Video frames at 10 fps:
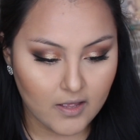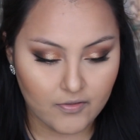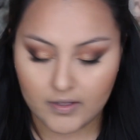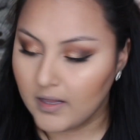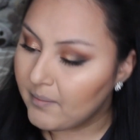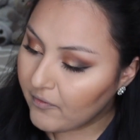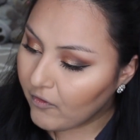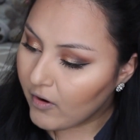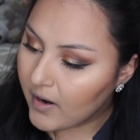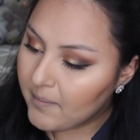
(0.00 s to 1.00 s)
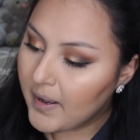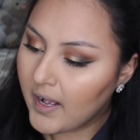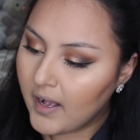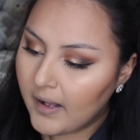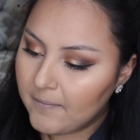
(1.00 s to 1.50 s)
in the clip before,
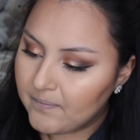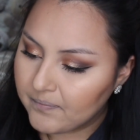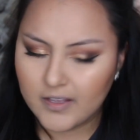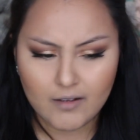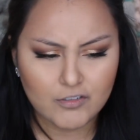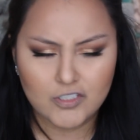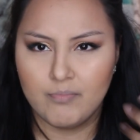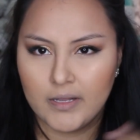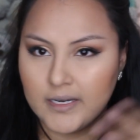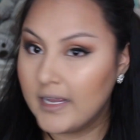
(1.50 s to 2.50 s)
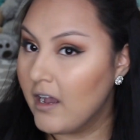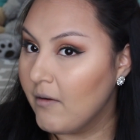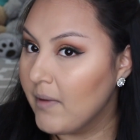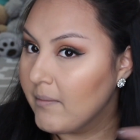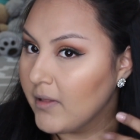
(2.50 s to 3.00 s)
but I think I was just blending
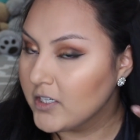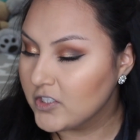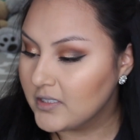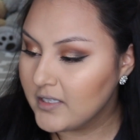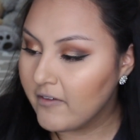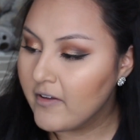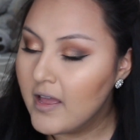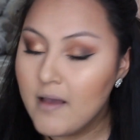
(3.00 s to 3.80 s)
out my blush and stuff.